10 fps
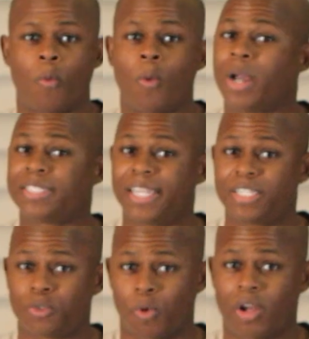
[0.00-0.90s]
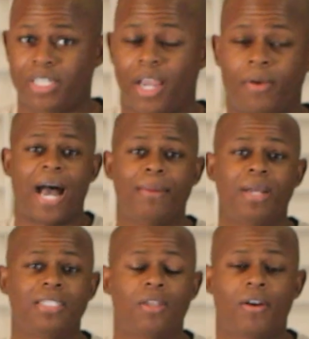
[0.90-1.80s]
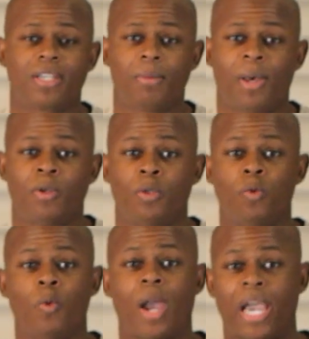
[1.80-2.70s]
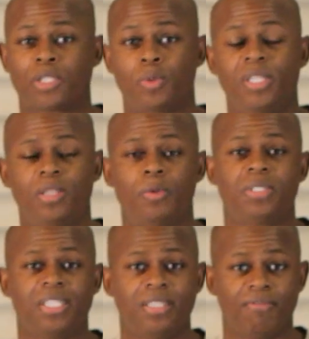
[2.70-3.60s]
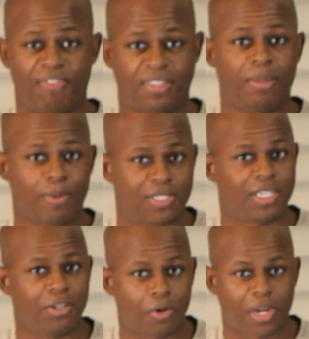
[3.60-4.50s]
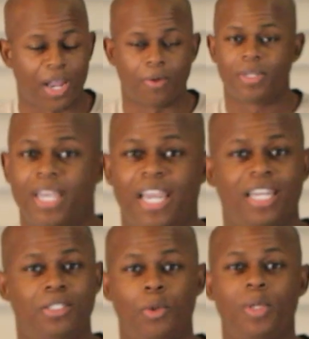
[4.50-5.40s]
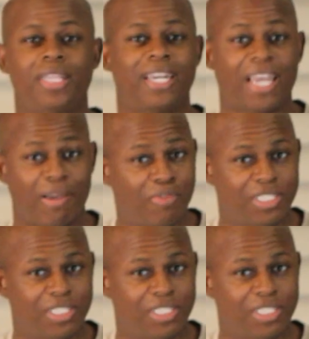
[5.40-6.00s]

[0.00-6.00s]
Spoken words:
when I say a drawdown, I'm not talking about you actually losing 50% of your account and doing that every